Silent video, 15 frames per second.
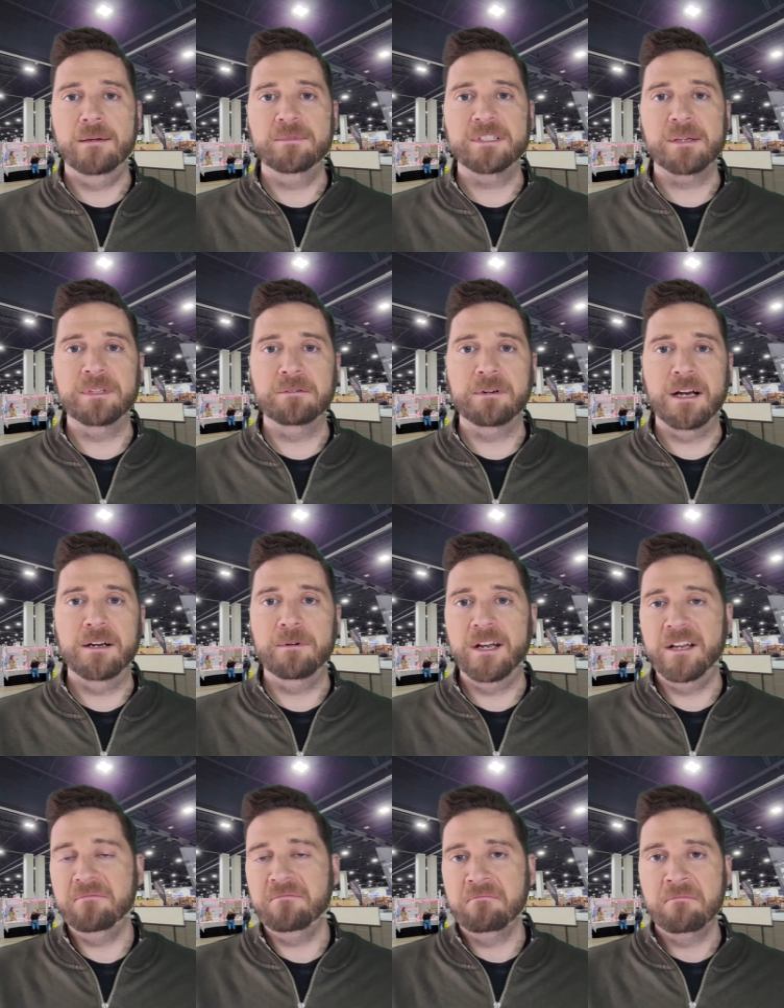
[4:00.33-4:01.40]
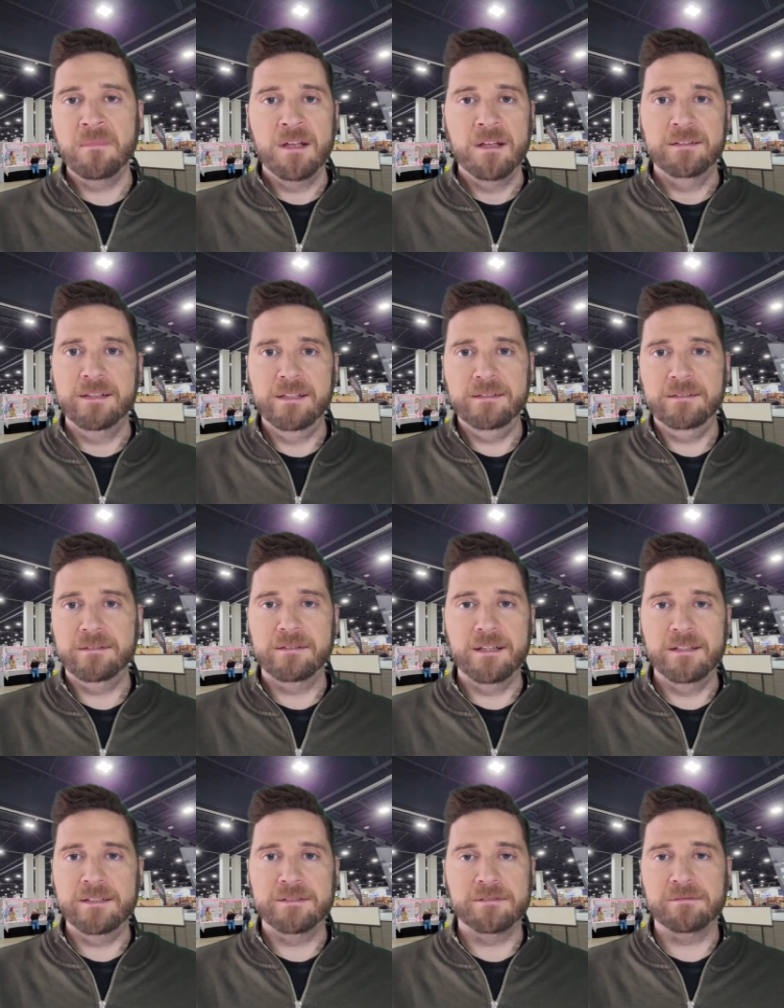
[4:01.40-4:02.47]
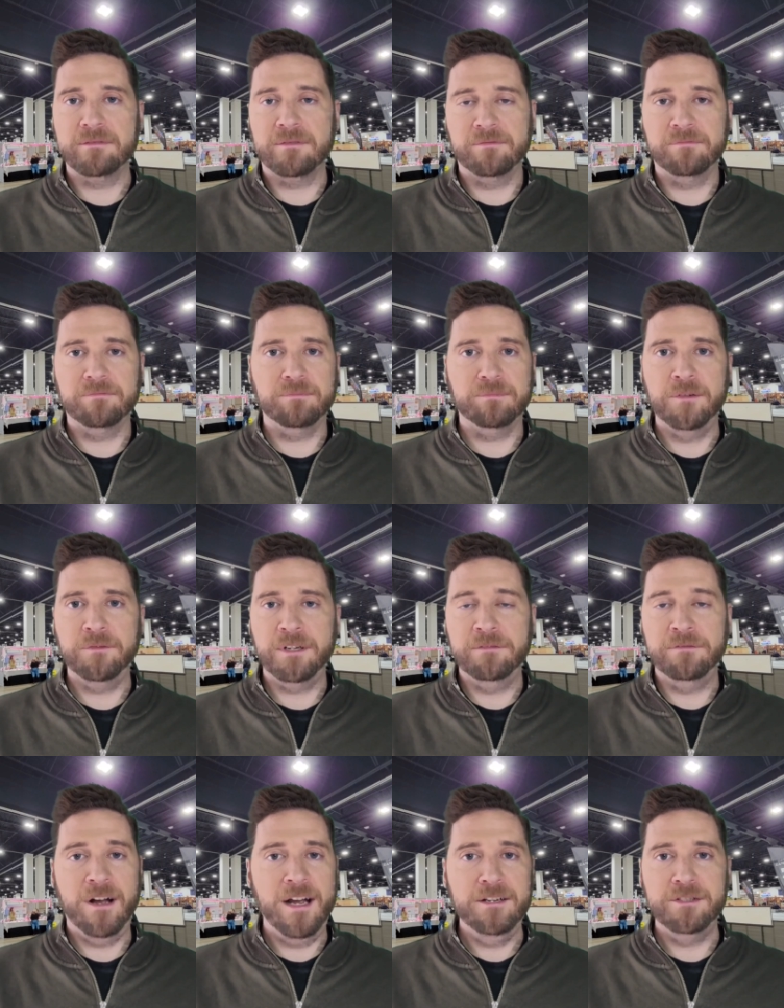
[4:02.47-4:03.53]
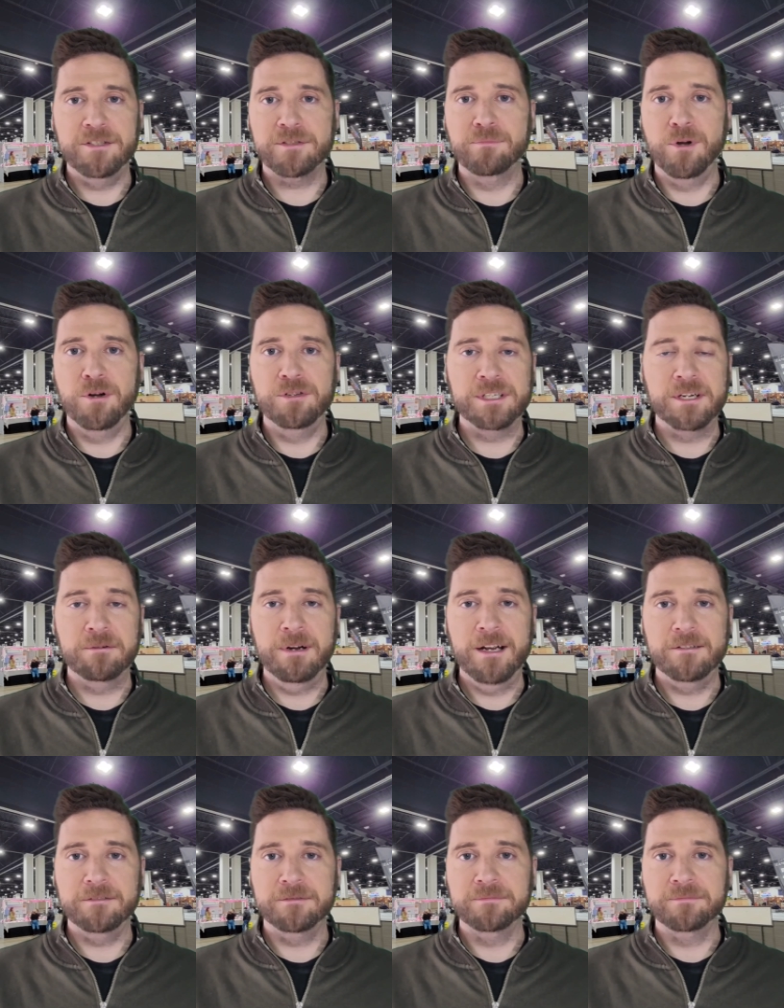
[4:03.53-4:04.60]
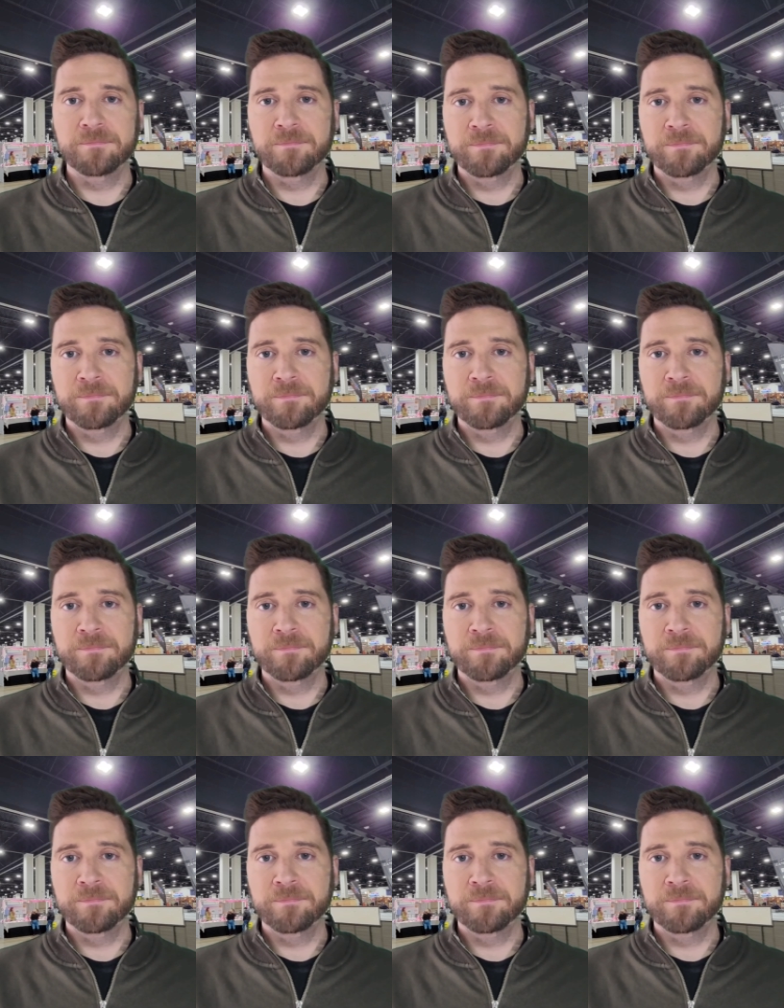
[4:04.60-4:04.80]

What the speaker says: something right away, then it's perfectly fine. Just mosey around.